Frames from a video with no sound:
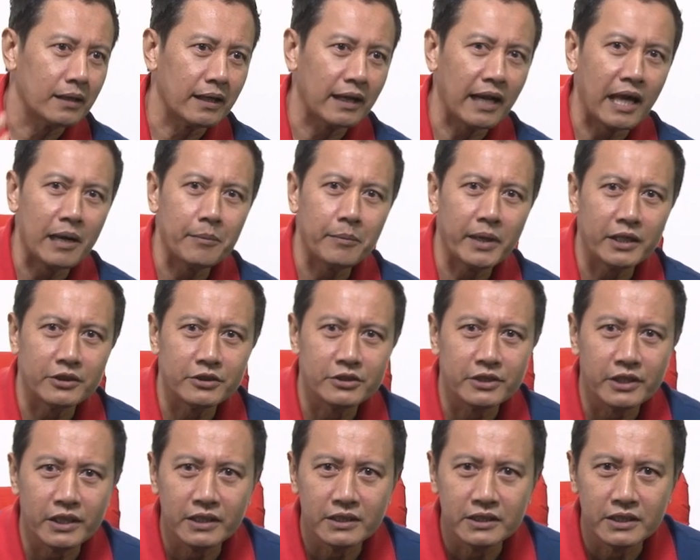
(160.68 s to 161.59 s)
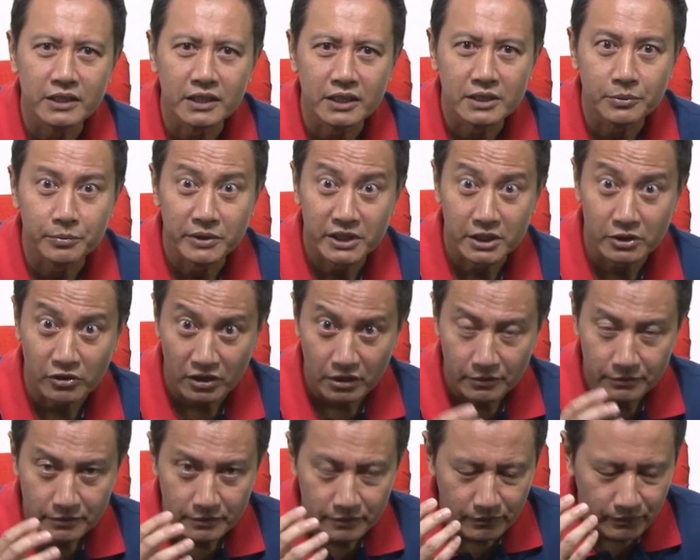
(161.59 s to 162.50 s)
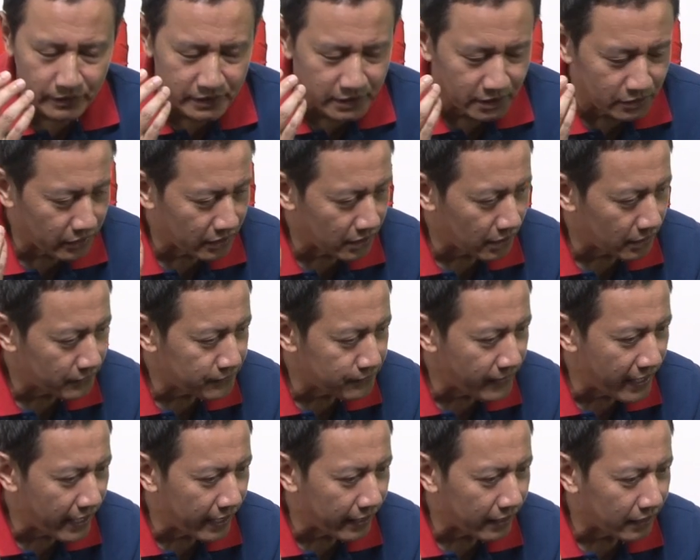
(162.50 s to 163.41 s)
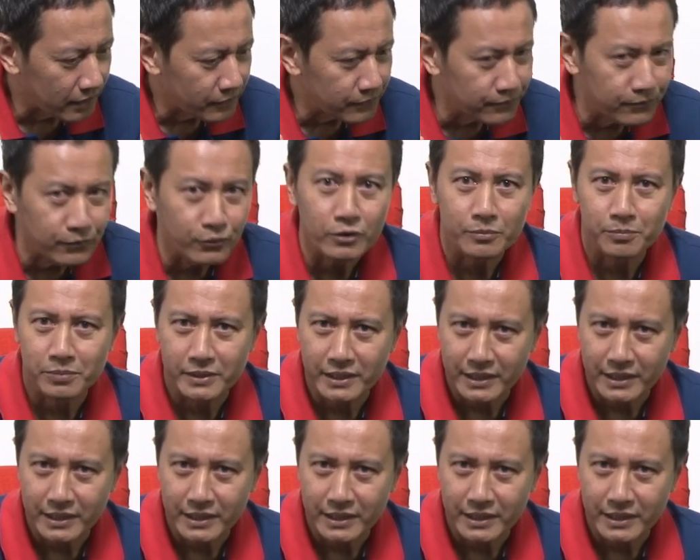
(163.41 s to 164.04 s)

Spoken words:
climate changes, which is going to affect food